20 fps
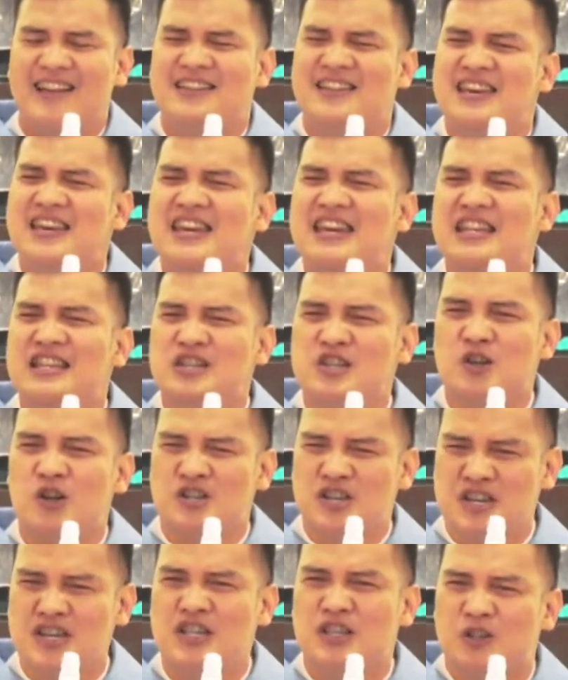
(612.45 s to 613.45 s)
And
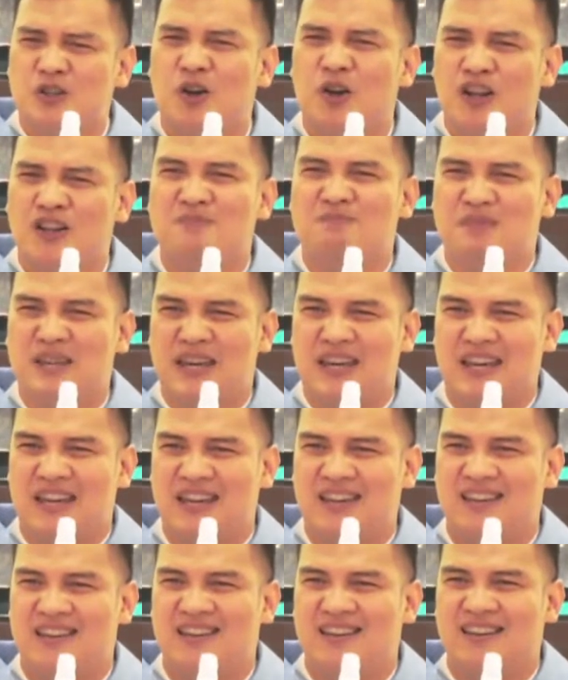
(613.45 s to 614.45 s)
she taught
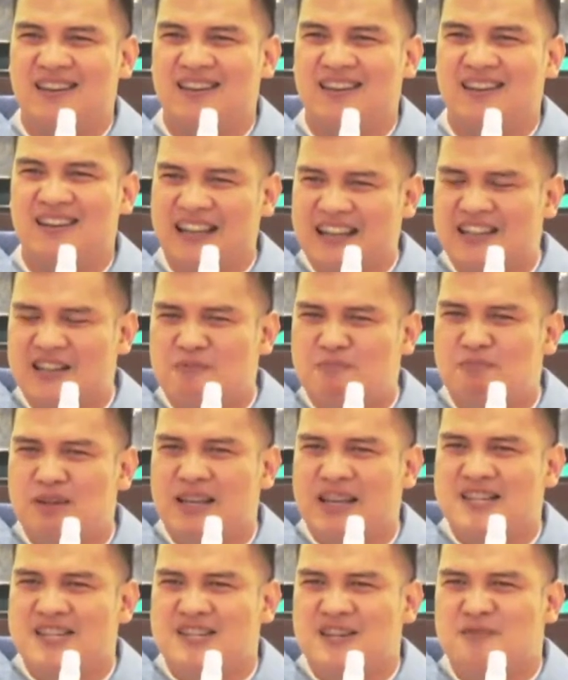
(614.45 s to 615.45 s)
me, like the
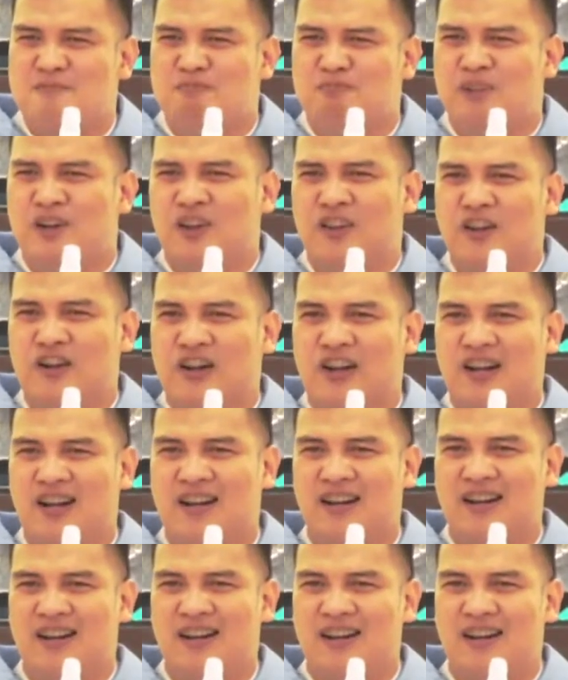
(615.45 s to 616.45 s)
Blessed Mother,
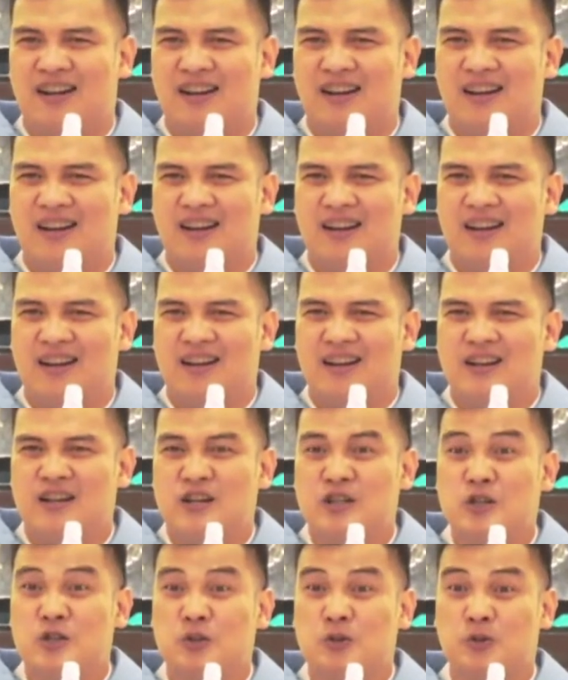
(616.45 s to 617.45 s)

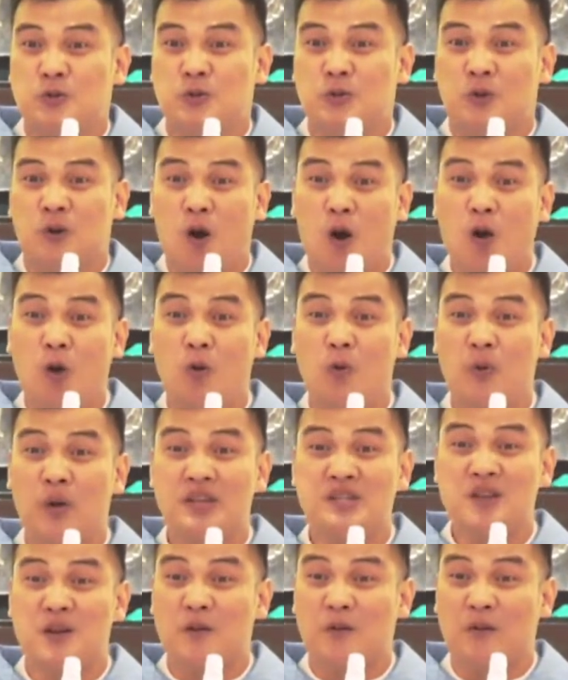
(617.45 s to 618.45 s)
to
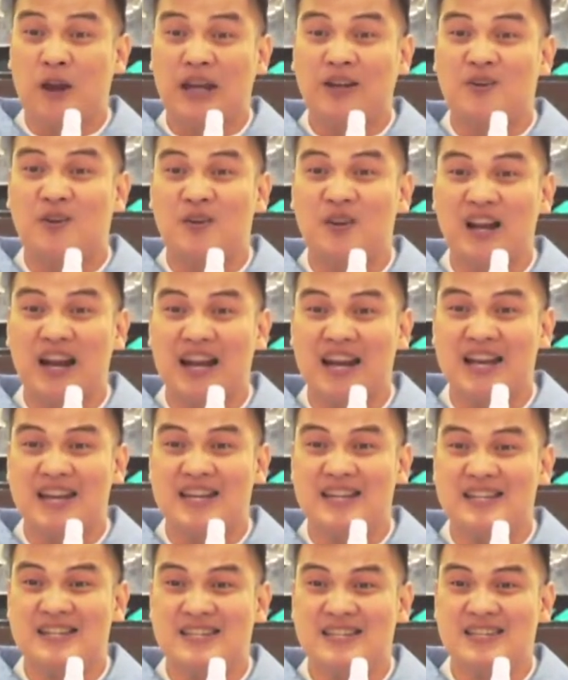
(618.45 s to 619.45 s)
always
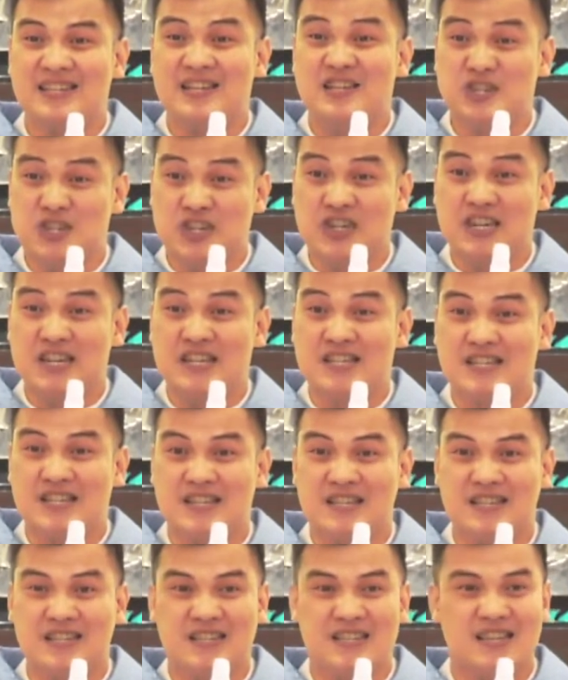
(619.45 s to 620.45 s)
recognize
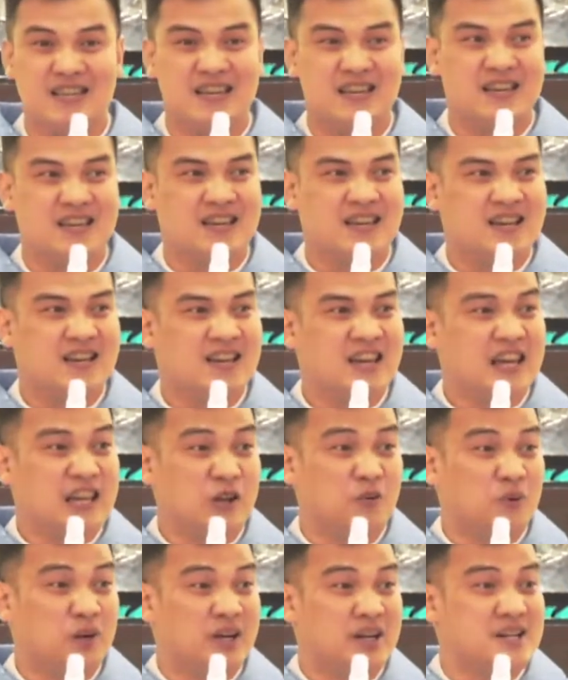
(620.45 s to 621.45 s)
Jesus
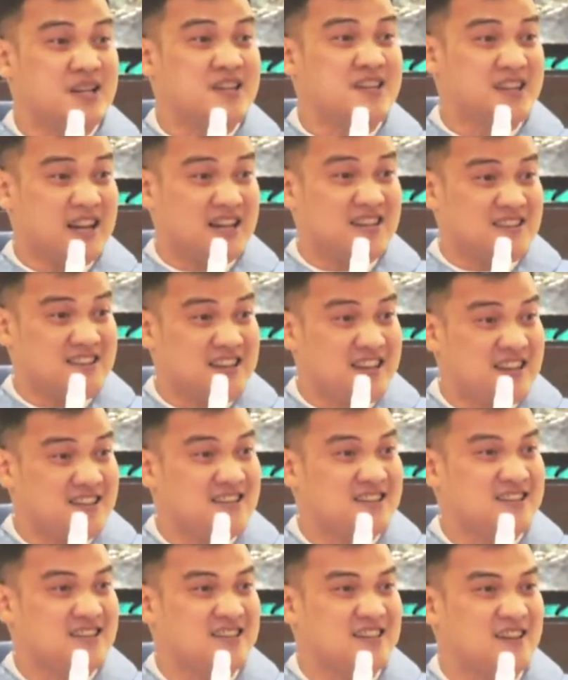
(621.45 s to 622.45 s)
in our
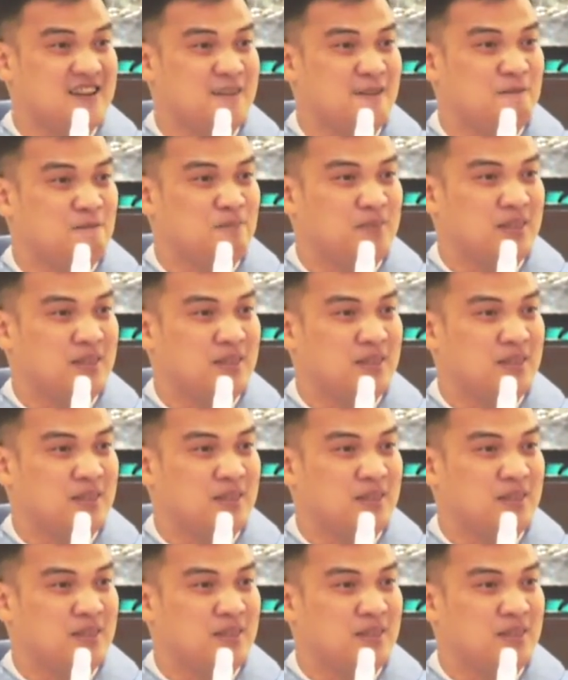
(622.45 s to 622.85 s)
success.